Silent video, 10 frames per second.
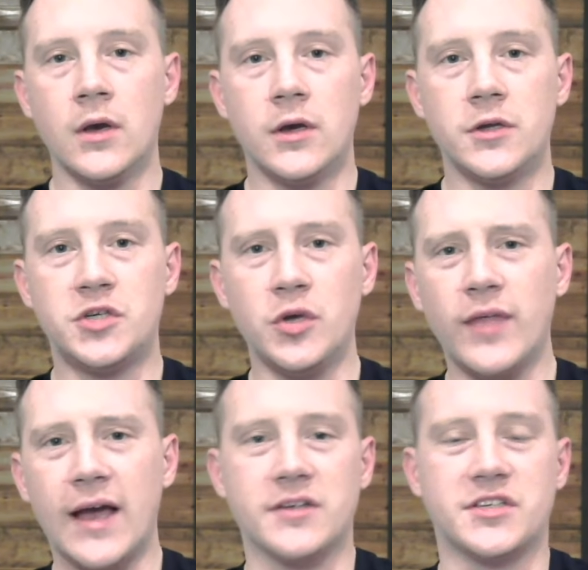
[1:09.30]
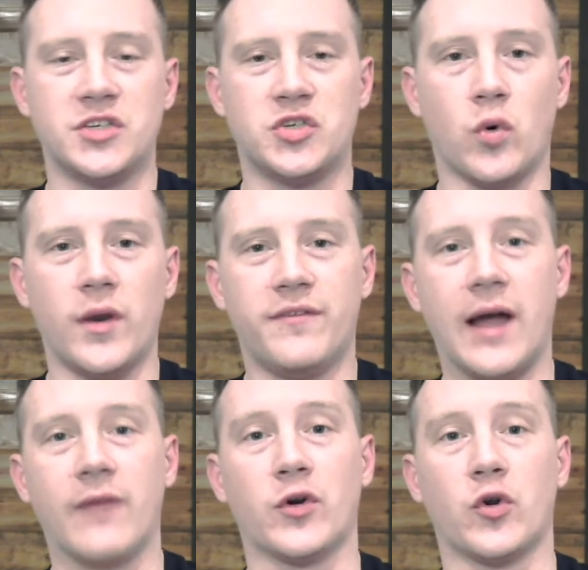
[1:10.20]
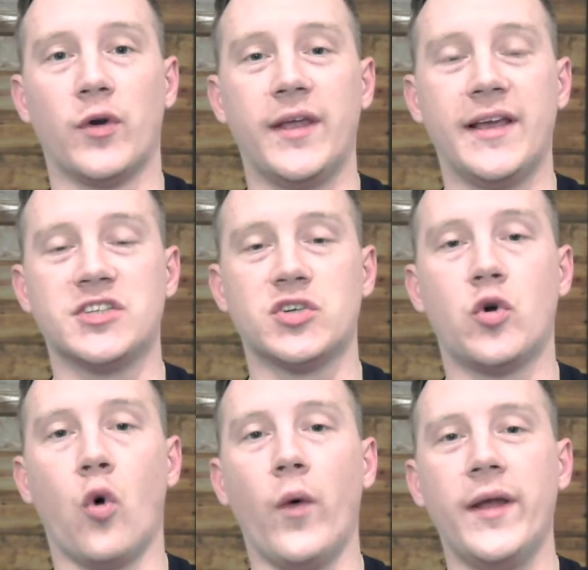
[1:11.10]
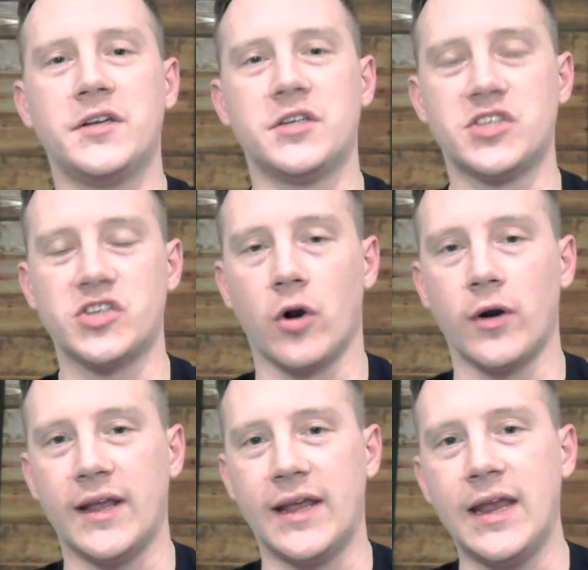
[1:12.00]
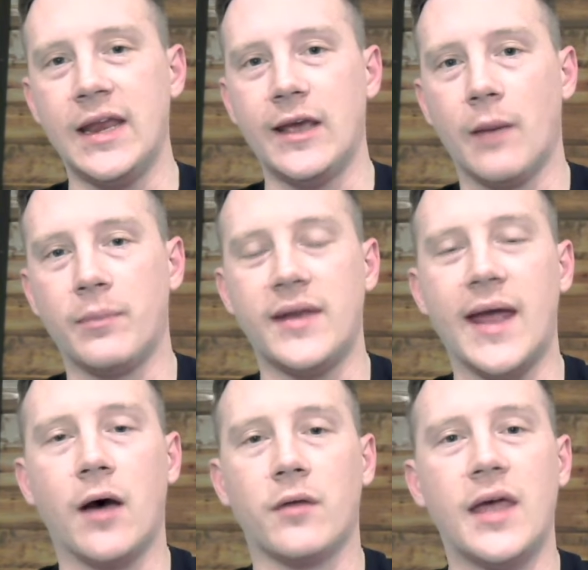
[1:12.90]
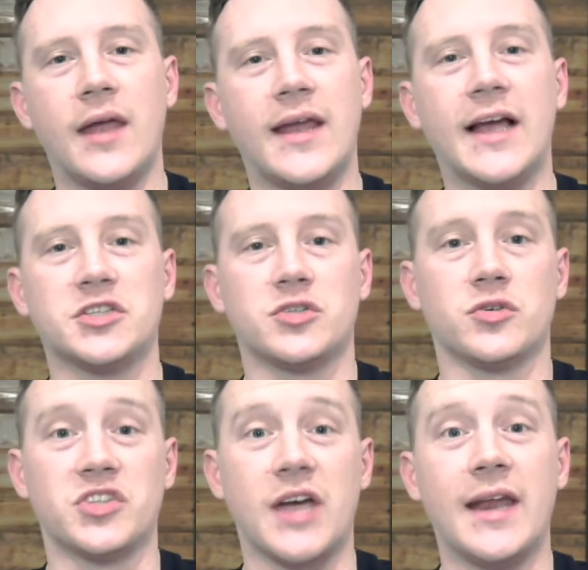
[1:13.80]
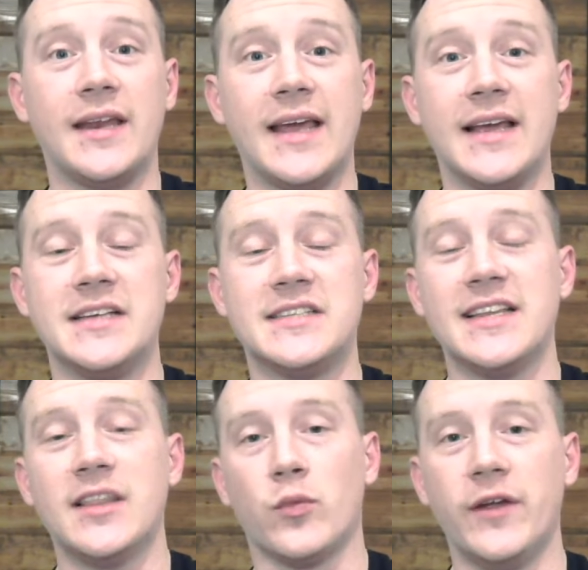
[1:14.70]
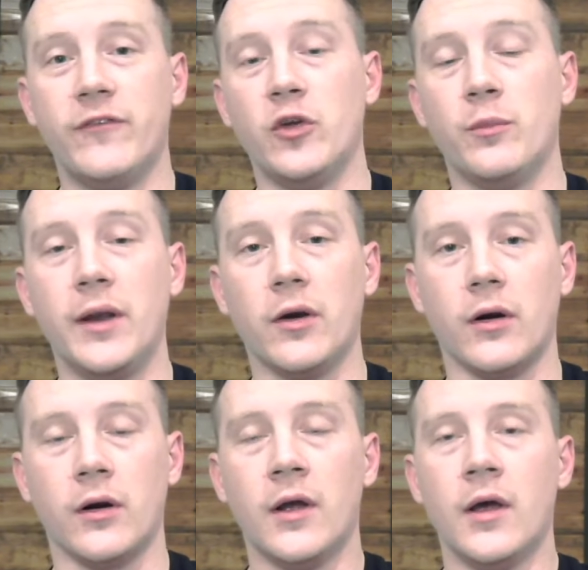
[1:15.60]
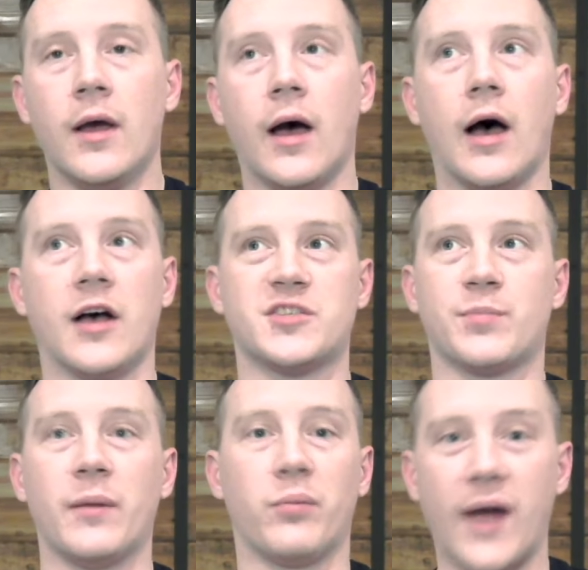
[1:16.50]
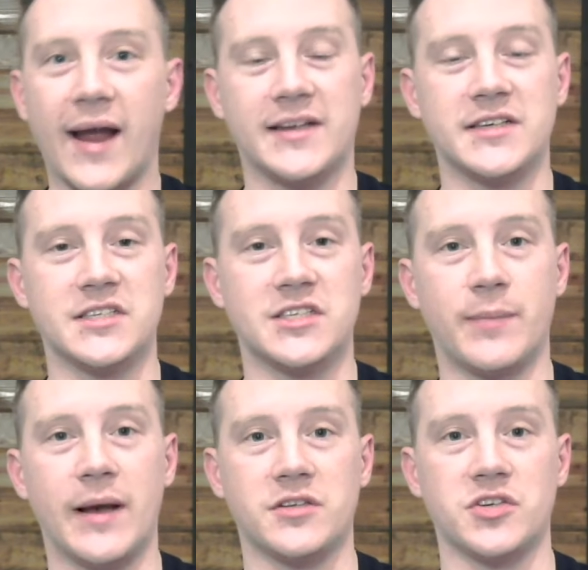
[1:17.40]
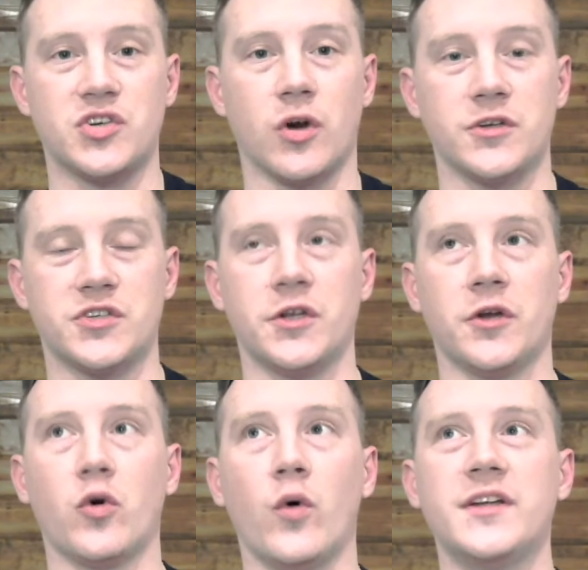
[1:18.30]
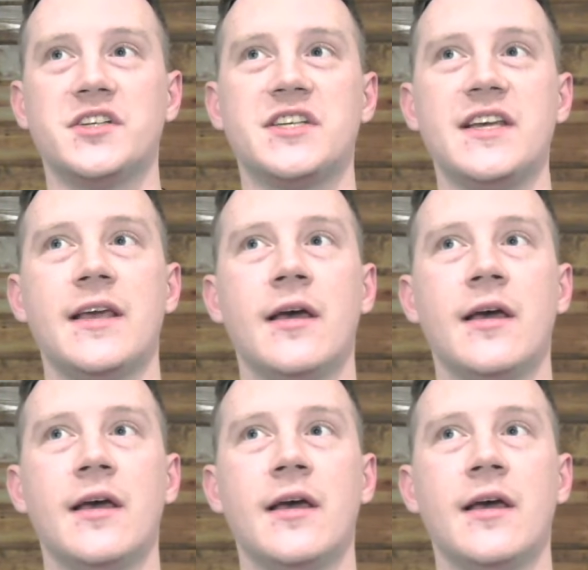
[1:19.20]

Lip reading: 2025 recruiting is going to start heating up now that National Signing Day is in the rearview mirror. Spring practice is about to start, so you're going to see